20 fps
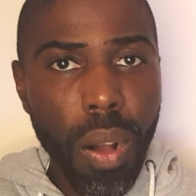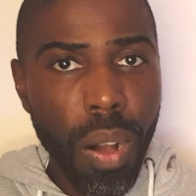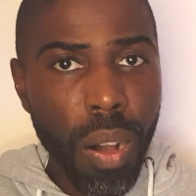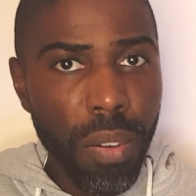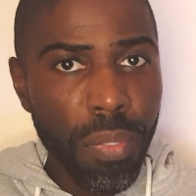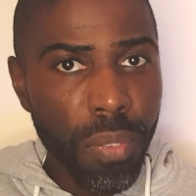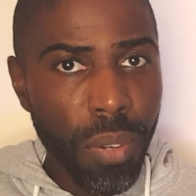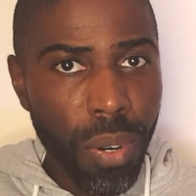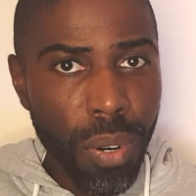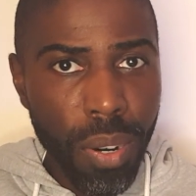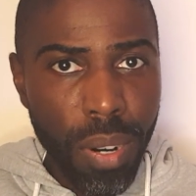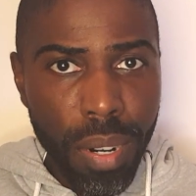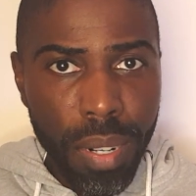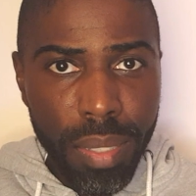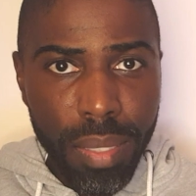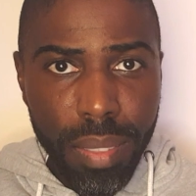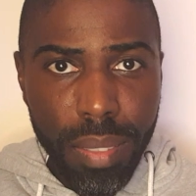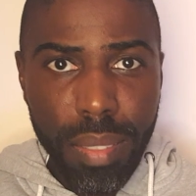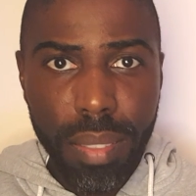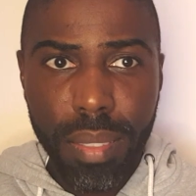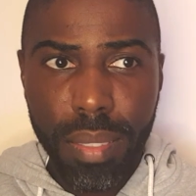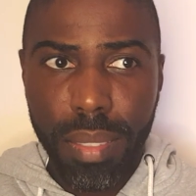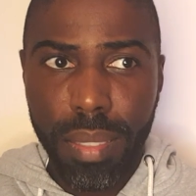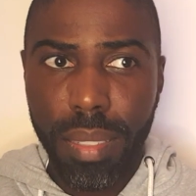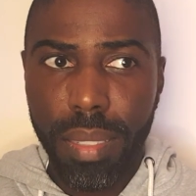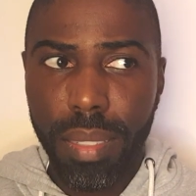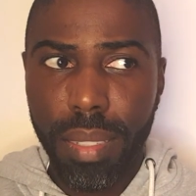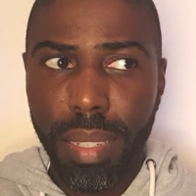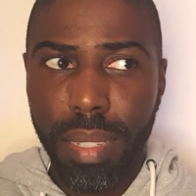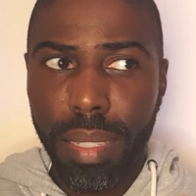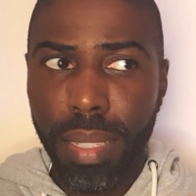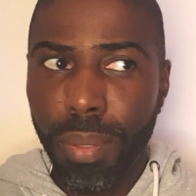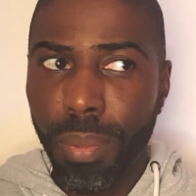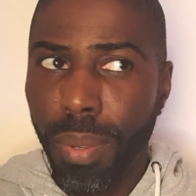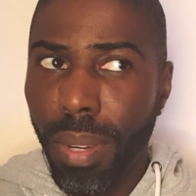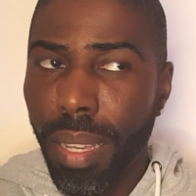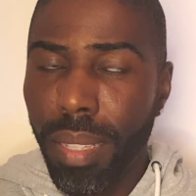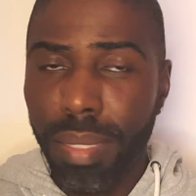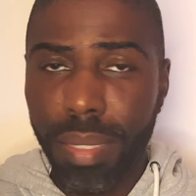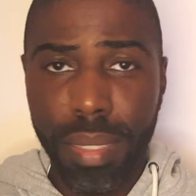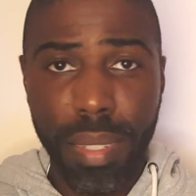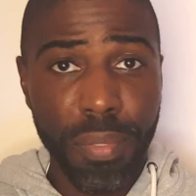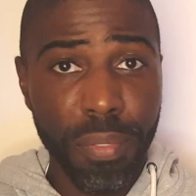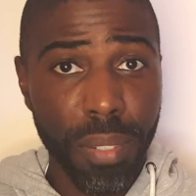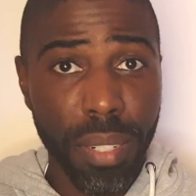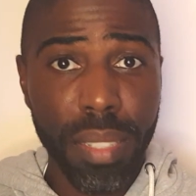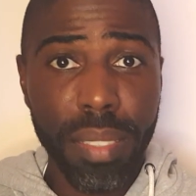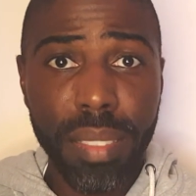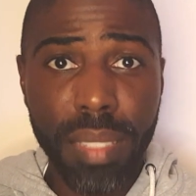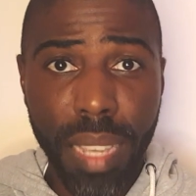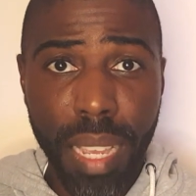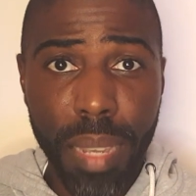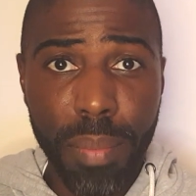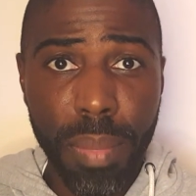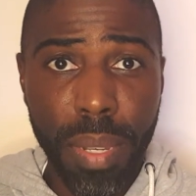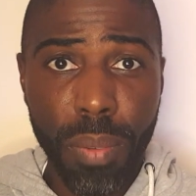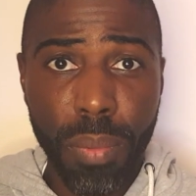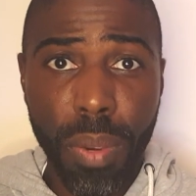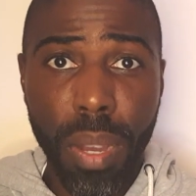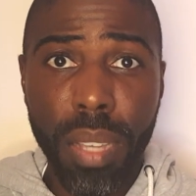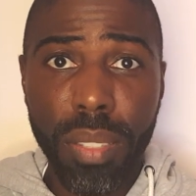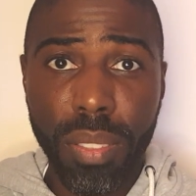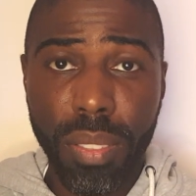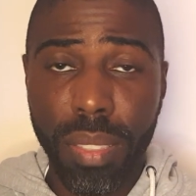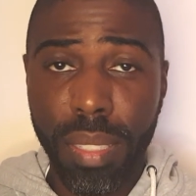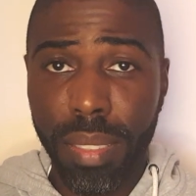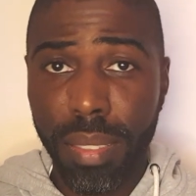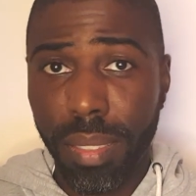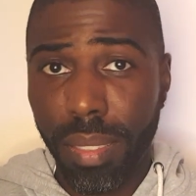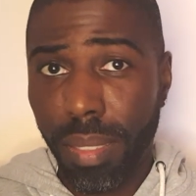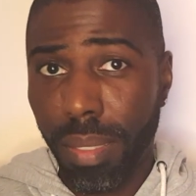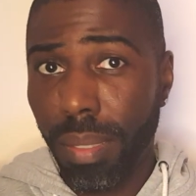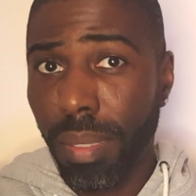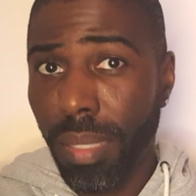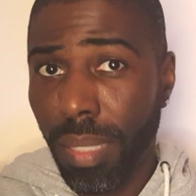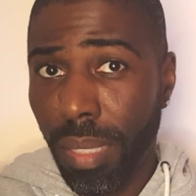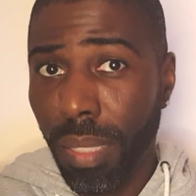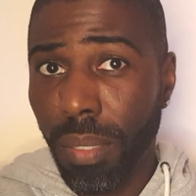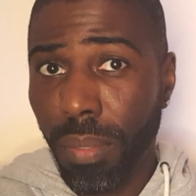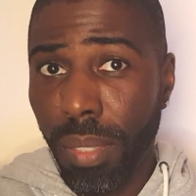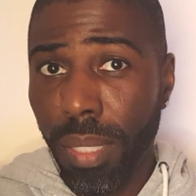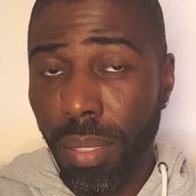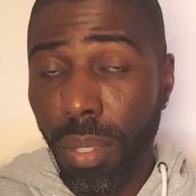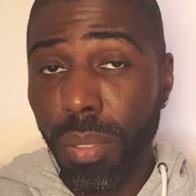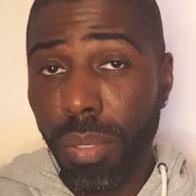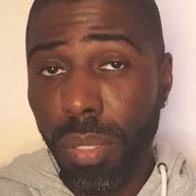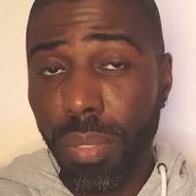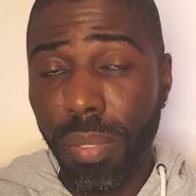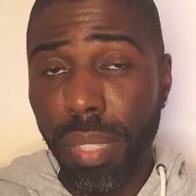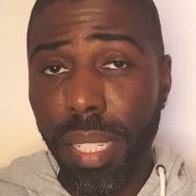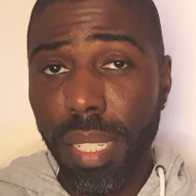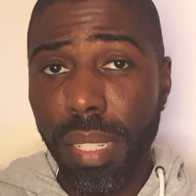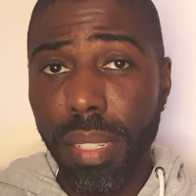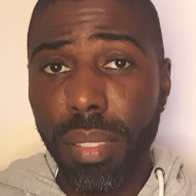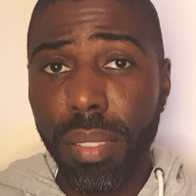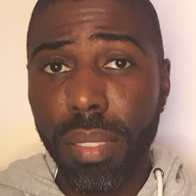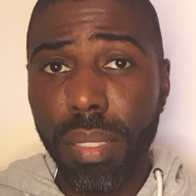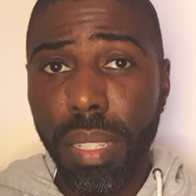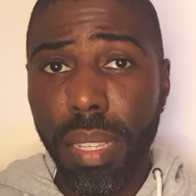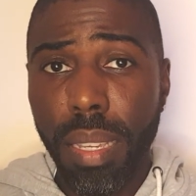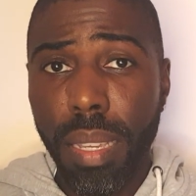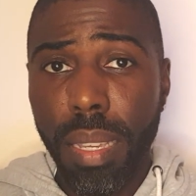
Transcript: Of course, it wasn't the first time I watched those videos,